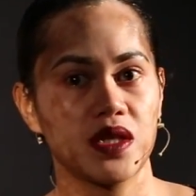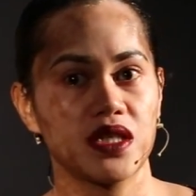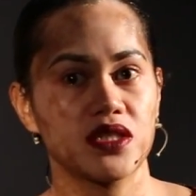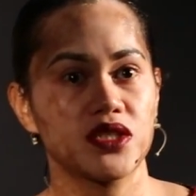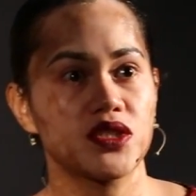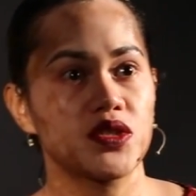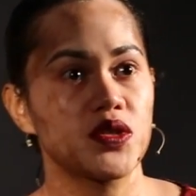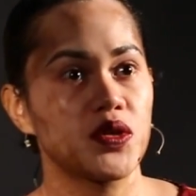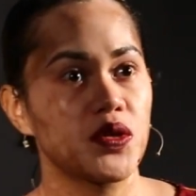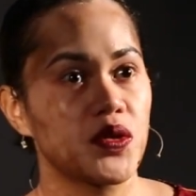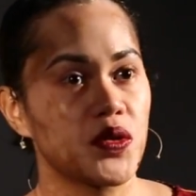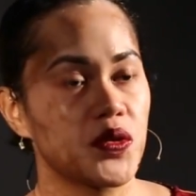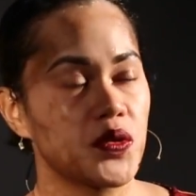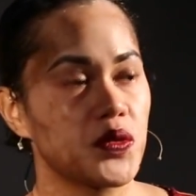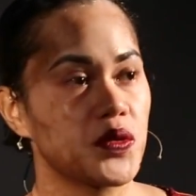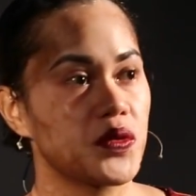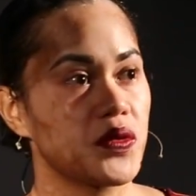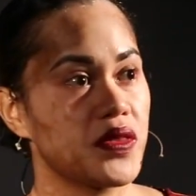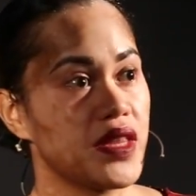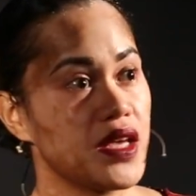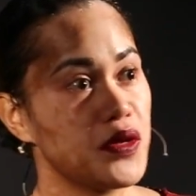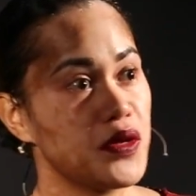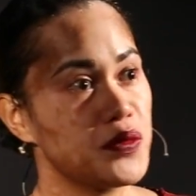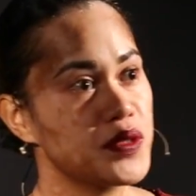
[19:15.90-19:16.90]
So
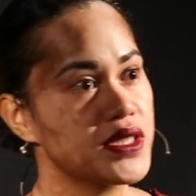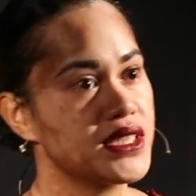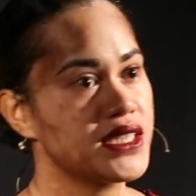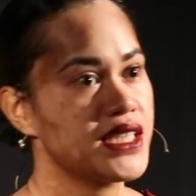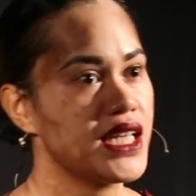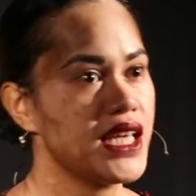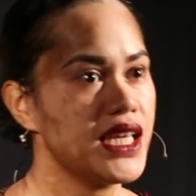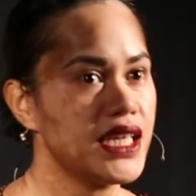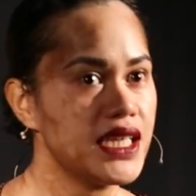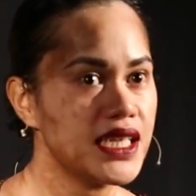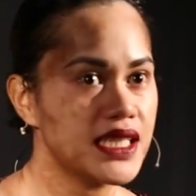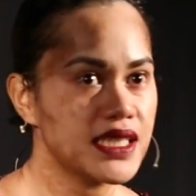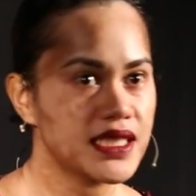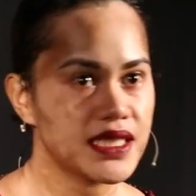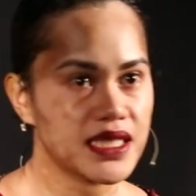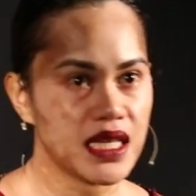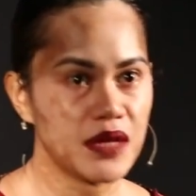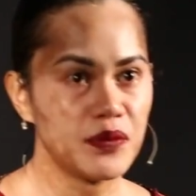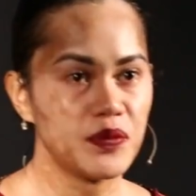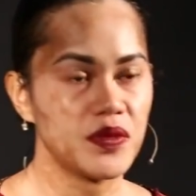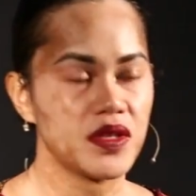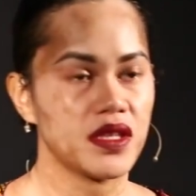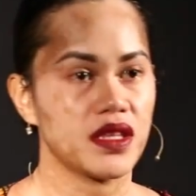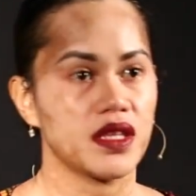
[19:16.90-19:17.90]
they were taking
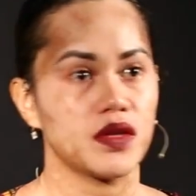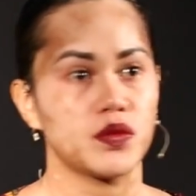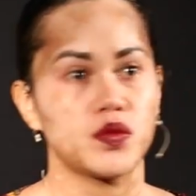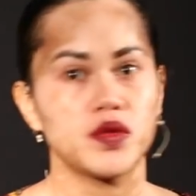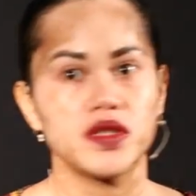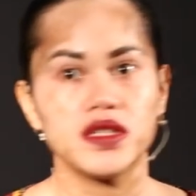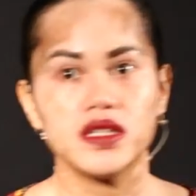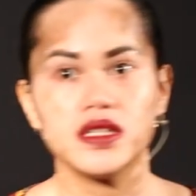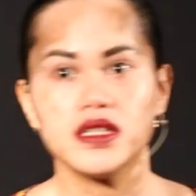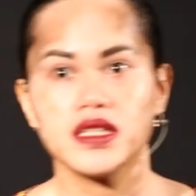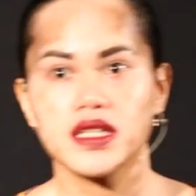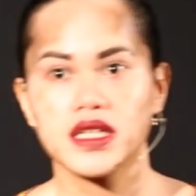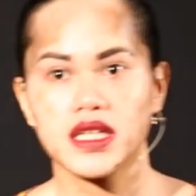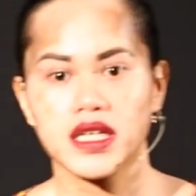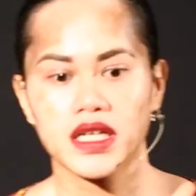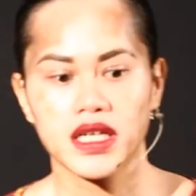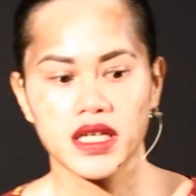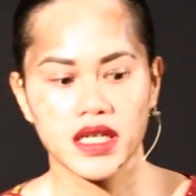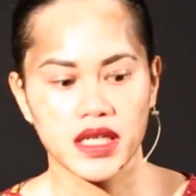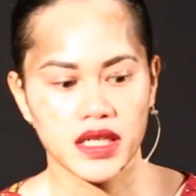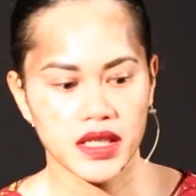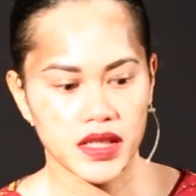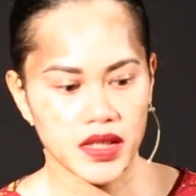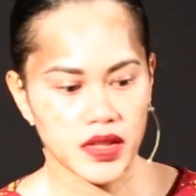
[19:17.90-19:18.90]
something that wouldn't,
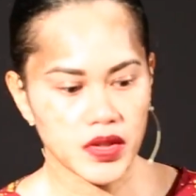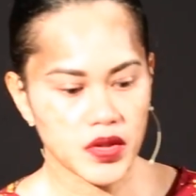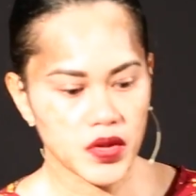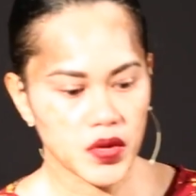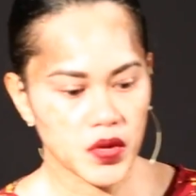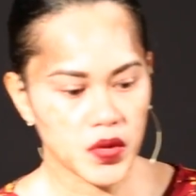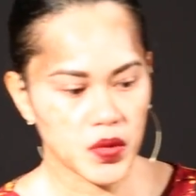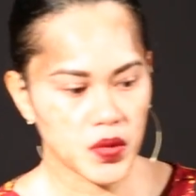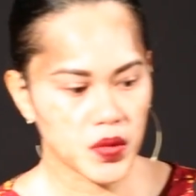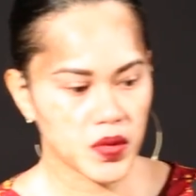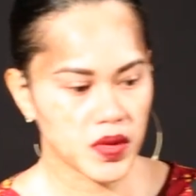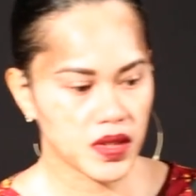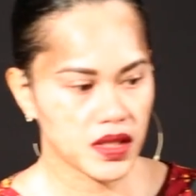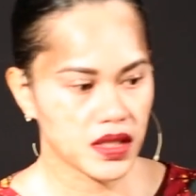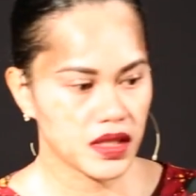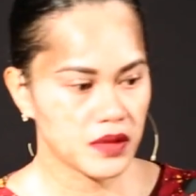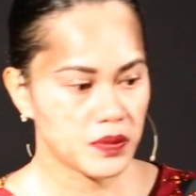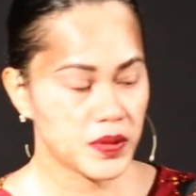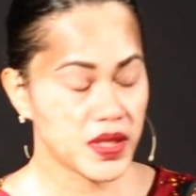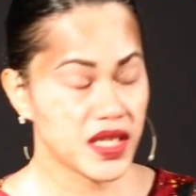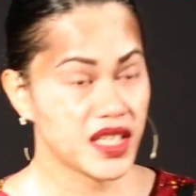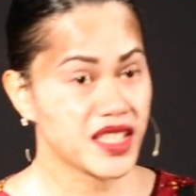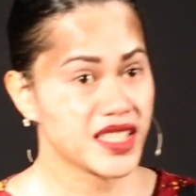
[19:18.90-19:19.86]
you know, be